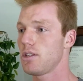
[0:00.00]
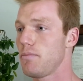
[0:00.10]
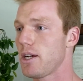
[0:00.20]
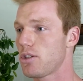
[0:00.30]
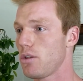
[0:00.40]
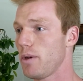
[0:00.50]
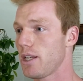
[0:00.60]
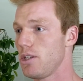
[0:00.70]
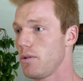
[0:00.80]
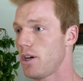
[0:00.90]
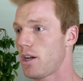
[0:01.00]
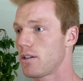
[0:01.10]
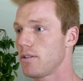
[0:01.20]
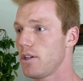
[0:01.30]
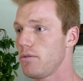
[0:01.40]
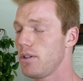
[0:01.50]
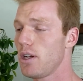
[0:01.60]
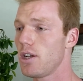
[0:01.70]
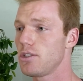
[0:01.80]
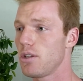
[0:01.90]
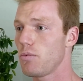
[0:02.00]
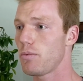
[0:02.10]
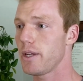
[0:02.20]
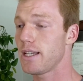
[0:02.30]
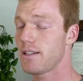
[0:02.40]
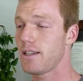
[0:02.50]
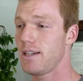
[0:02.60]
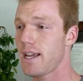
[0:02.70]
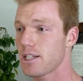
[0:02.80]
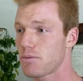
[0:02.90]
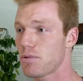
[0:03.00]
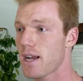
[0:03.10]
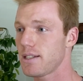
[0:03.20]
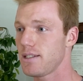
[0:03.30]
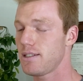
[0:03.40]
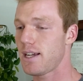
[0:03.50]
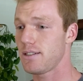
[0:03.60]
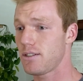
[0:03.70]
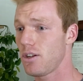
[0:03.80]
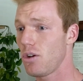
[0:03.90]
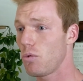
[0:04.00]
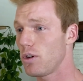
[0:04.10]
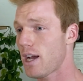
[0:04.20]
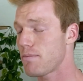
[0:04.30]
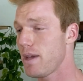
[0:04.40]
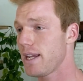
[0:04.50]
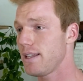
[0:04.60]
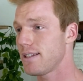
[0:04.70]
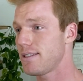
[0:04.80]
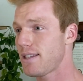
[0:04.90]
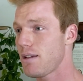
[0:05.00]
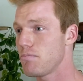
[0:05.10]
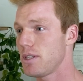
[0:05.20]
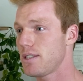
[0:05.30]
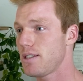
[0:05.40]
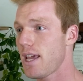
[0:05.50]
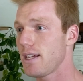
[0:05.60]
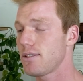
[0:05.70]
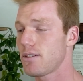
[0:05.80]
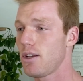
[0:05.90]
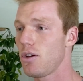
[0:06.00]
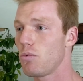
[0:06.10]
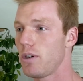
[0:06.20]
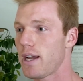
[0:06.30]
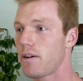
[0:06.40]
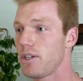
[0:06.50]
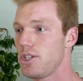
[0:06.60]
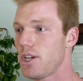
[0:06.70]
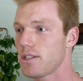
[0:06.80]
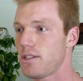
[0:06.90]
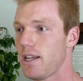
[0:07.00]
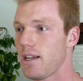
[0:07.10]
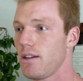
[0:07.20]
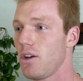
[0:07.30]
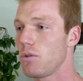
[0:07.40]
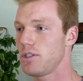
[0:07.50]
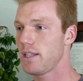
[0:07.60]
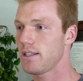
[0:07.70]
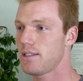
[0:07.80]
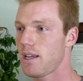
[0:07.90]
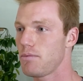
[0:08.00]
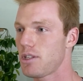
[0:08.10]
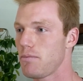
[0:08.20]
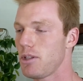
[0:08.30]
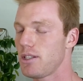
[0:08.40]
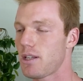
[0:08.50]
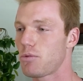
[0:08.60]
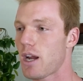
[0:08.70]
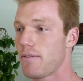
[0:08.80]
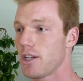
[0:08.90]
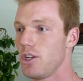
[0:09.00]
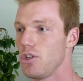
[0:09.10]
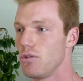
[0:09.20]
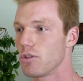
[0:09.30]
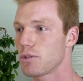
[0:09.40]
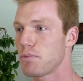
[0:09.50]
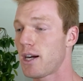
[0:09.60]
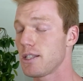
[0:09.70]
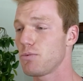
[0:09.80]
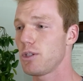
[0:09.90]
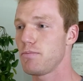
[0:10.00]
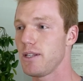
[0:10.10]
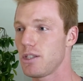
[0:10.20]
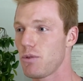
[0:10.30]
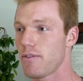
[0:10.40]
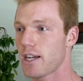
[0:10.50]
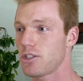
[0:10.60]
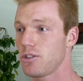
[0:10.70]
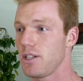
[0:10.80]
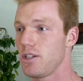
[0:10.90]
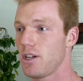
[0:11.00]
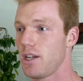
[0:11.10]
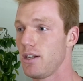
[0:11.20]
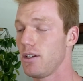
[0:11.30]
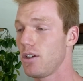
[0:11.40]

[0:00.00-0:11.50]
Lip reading: to make sure that we can do it on our own, so that when we get to the next practice test, we're not making the same mistakes. We're now adjusting, we're seeing the same stimulus and we're having a new response, which means that we've actually done